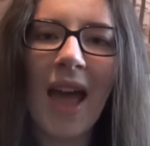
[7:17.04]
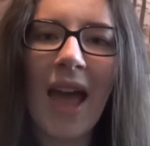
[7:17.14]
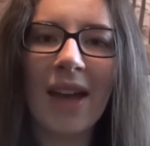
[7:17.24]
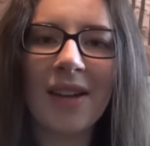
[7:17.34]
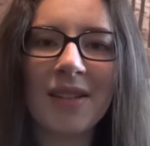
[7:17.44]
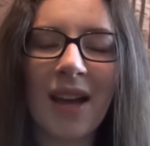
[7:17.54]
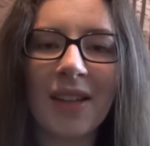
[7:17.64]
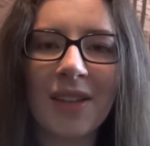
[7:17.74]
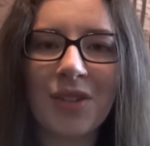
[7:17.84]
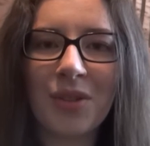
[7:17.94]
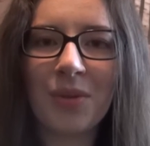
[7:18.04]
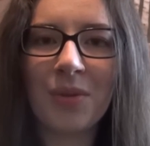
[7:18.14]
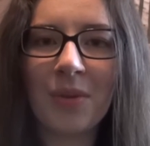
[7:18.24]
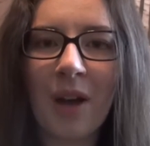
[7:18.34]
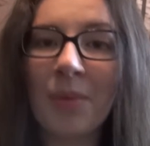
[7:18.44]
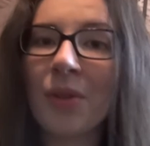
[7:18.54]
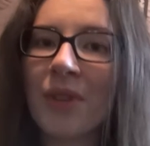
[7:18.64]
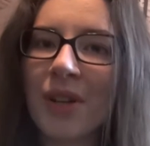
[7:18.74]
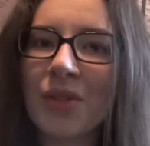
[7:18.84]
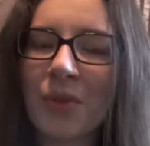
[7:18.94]
and I like to upload
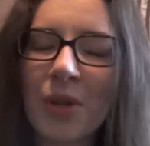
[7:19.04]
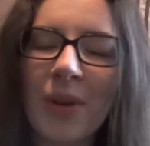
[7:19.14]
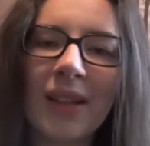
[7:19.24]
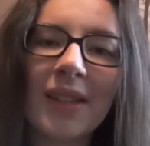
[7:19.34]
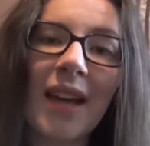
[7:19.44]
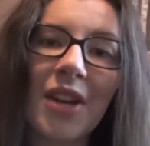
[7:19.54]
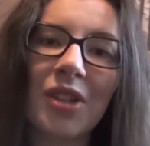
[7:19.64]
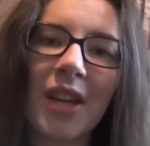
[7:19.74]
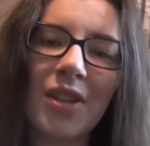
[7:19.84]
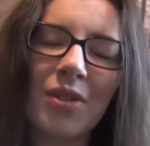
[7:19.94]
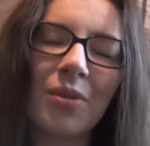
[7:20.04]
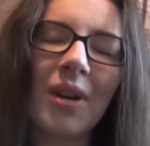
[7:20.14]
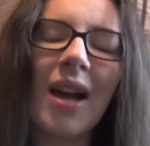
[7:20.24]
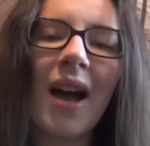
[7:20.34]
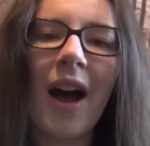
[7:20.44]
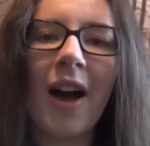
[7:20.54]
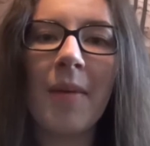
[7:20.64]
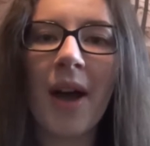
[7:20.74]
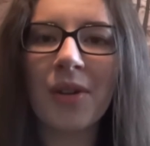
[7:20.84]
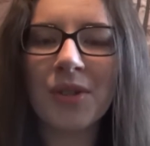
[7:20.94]
videos for you, and I like to educate you.
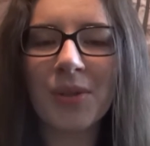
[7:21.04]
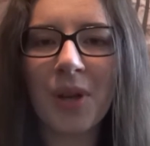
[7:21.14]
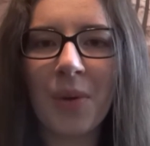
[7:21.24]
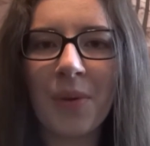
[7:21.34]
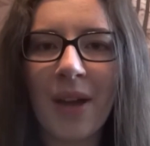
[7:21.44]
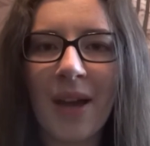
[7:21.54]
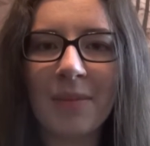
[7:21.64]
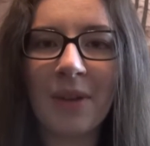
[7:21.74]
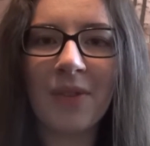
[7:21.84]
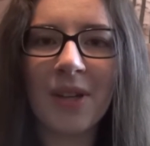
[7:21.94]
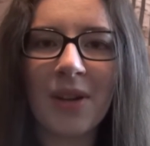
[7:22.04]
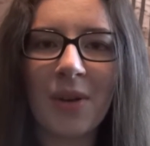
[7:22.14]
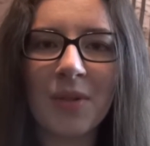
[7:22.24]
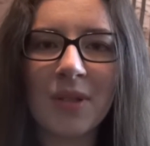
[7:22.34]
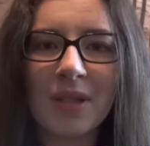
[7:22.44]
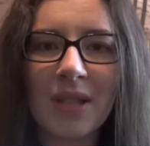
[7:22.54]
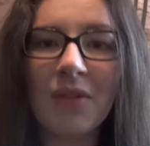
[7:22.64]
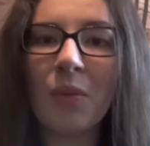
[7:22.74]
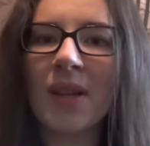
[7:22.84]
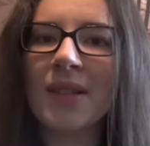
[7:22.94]
I also know that my videos,
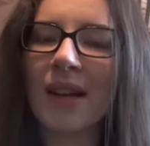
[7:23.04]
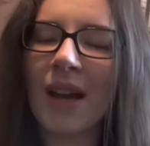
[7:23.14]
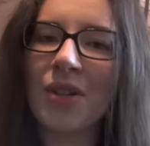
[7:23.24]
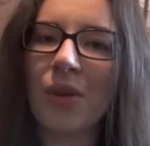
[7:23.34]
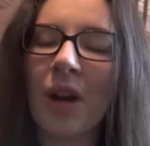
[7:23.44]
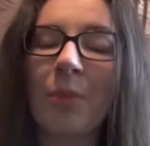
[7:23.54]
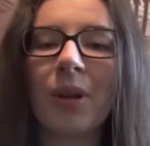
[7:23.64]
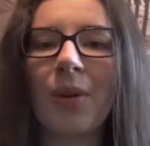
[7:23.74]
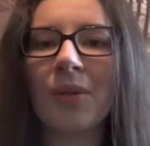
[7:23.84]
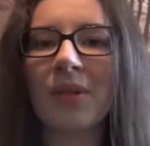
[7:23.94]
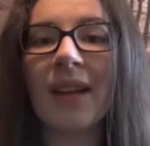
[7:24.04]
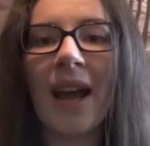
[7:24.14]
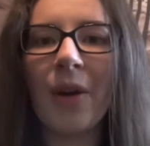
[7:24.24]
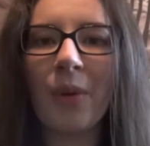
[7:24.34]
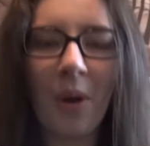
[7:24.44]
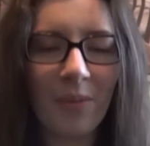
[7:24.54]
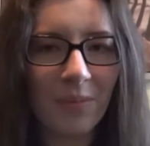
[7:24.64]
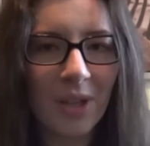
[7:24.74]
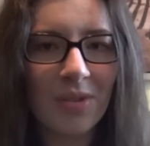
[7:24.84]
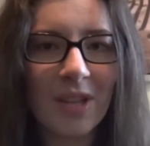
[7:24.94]
even ones that I don't upload now,
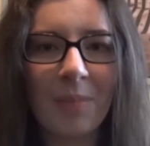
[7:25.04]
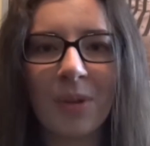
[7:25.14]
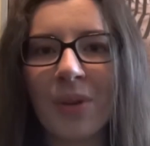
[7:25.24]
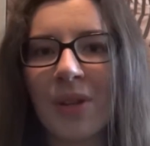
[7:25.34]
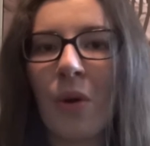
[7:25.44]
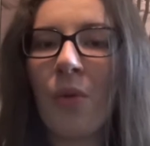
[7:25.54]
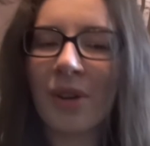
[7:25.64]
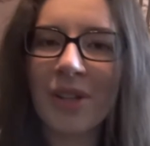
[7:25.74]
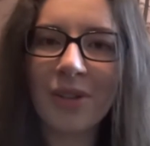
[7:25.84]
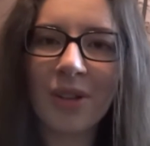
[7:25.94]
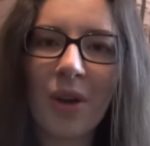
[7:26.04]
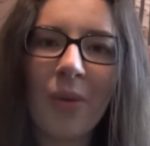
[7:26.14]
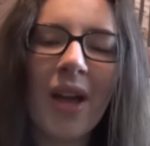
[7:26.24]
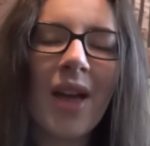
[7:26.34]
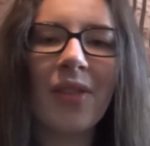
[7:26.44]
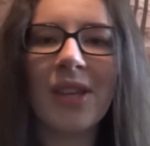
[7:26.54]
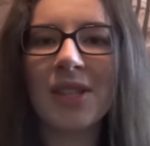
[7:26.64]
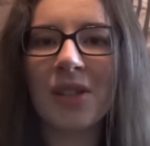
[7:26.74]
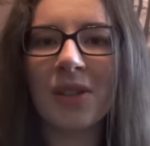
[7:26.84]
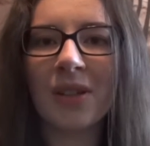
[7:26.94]
videos that I uploaded over a year ago, they
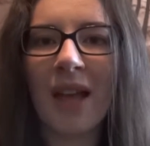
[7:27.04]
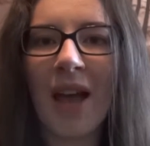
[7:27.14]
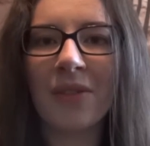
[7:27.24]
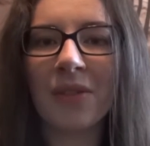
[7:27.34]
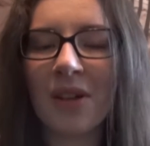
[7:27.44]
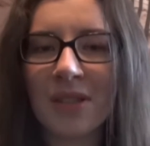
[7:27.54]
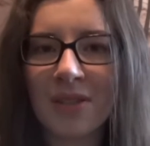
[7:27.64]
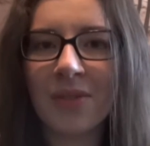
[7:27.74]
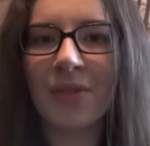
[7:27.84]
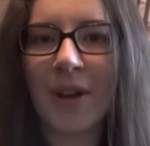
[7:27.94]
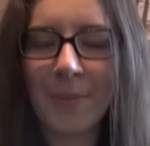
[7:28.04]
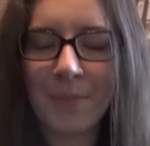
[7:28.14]
still have lots of